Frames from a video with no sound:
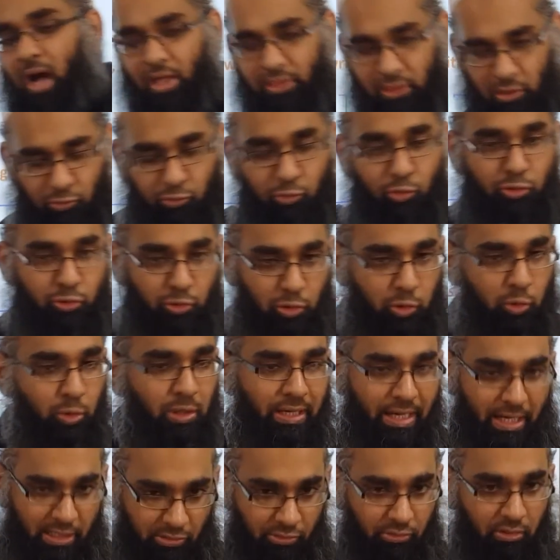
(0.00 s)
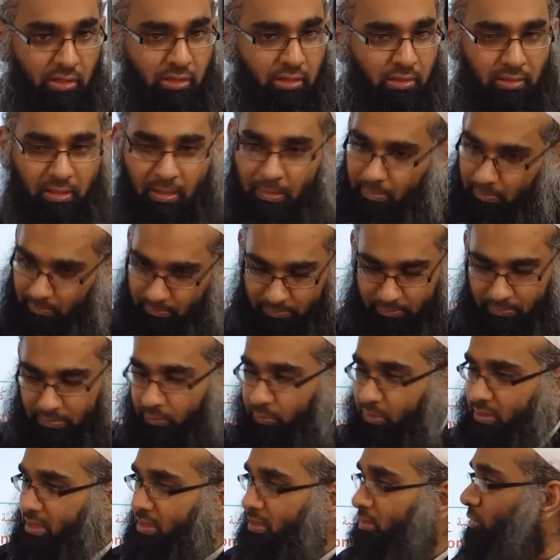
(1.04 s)
other rules you do later on,
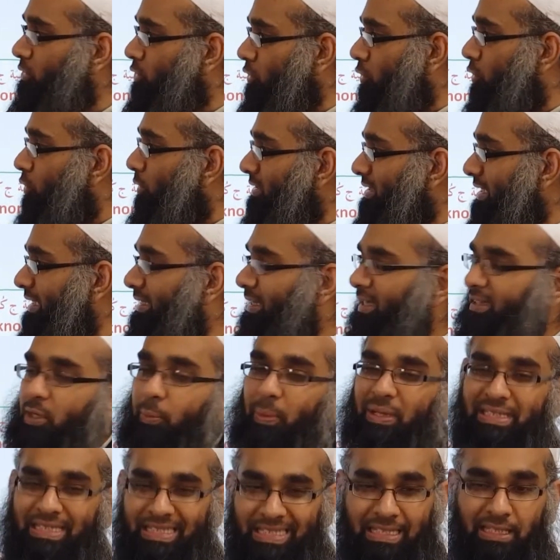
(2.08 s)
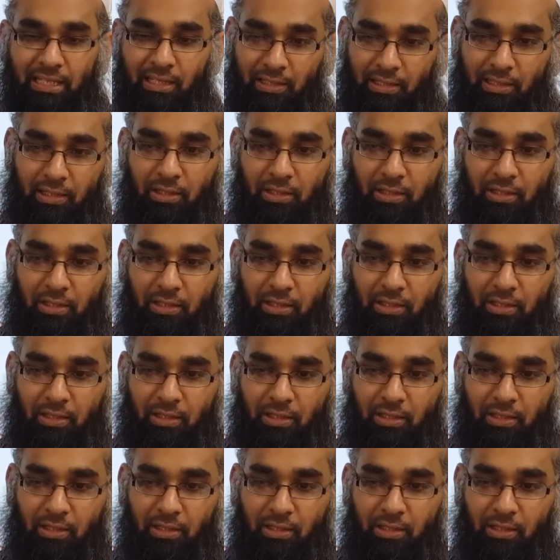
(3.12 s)
which is, so you don't say nadawati.